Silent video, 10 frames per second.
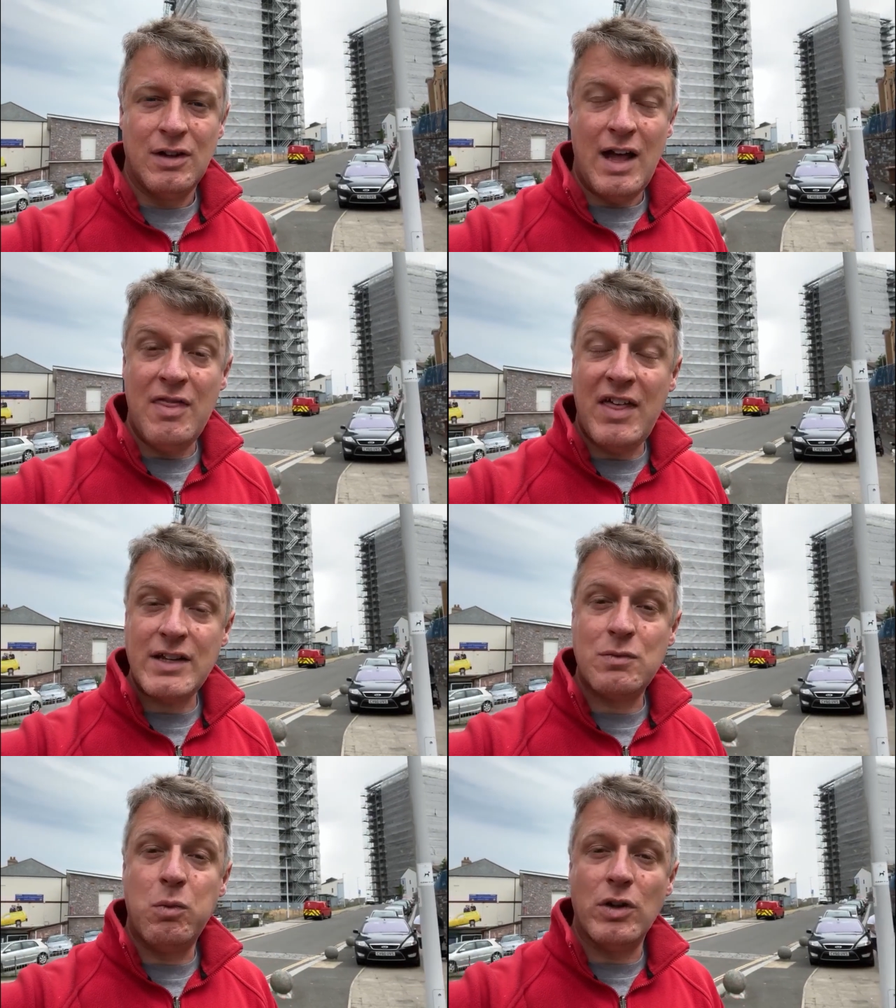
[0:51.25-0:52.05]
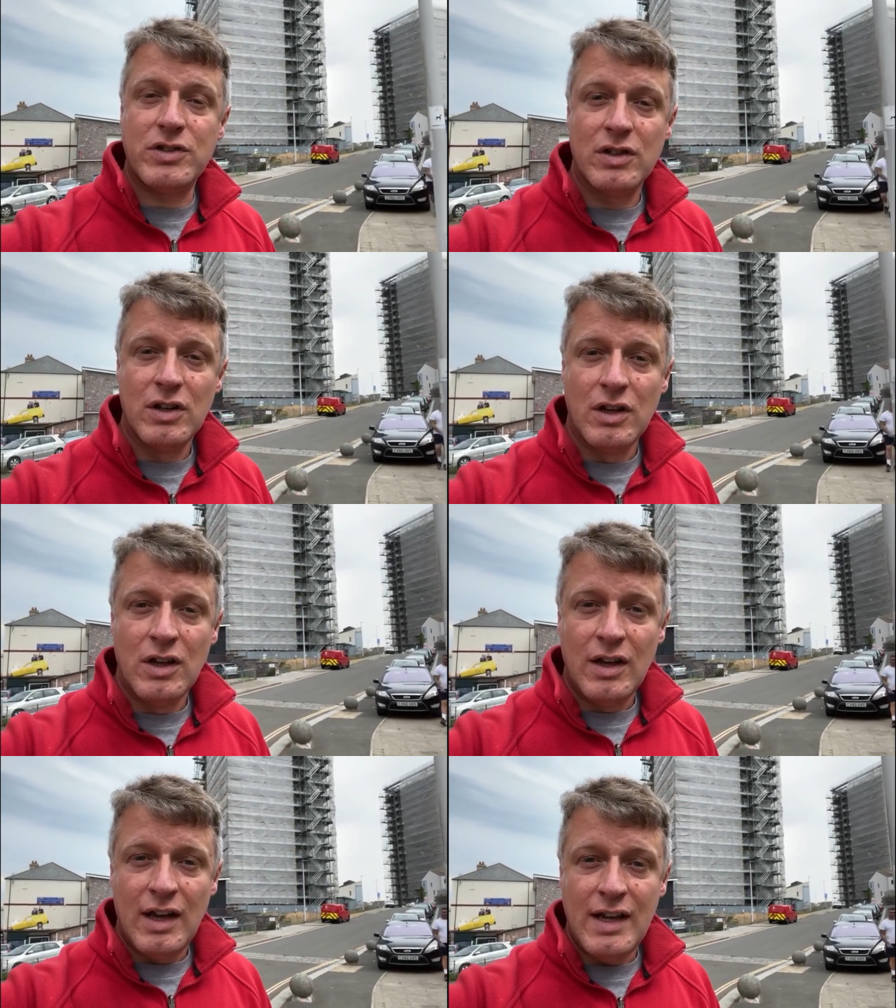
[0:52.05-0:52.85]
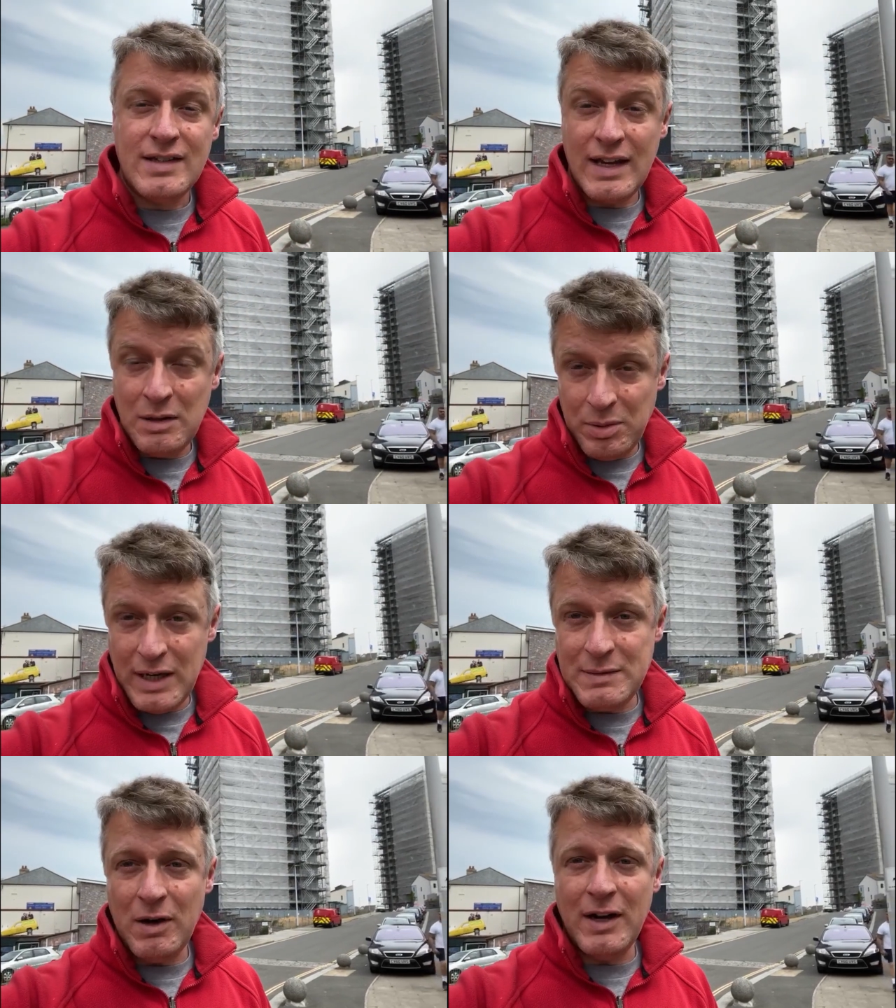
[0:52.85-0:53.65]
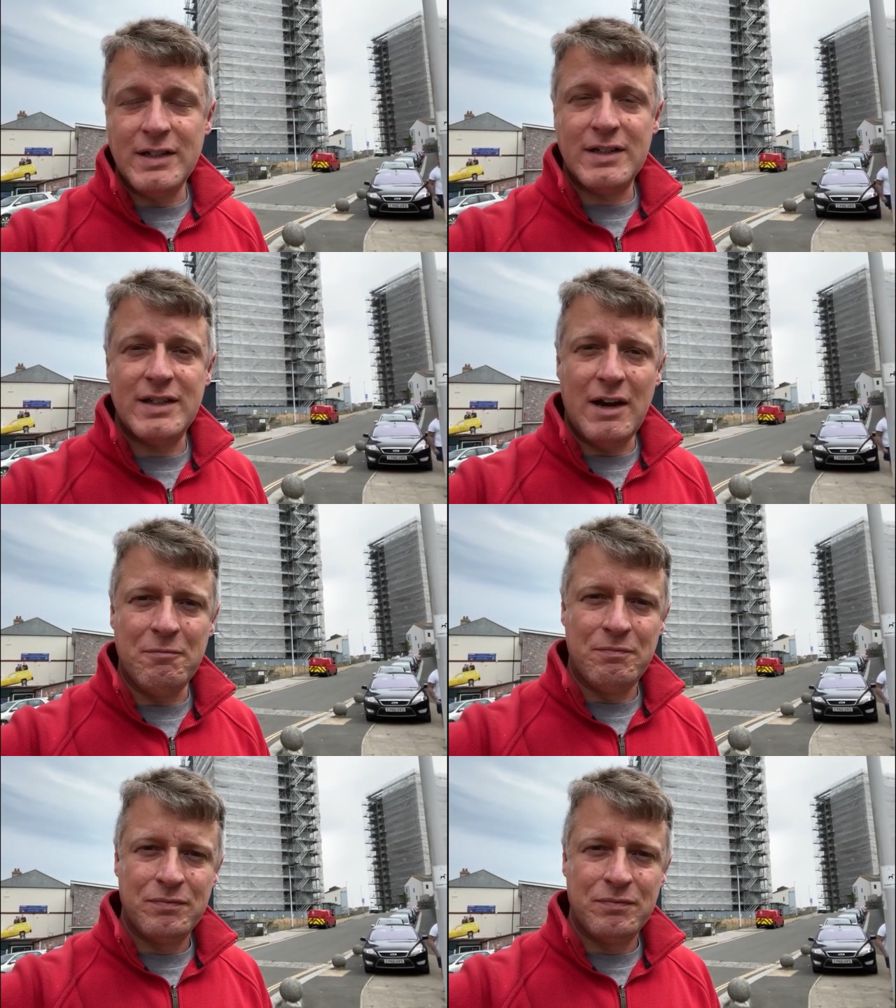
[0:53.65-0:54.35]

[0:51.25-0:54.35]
And that's what is taking place behind us now.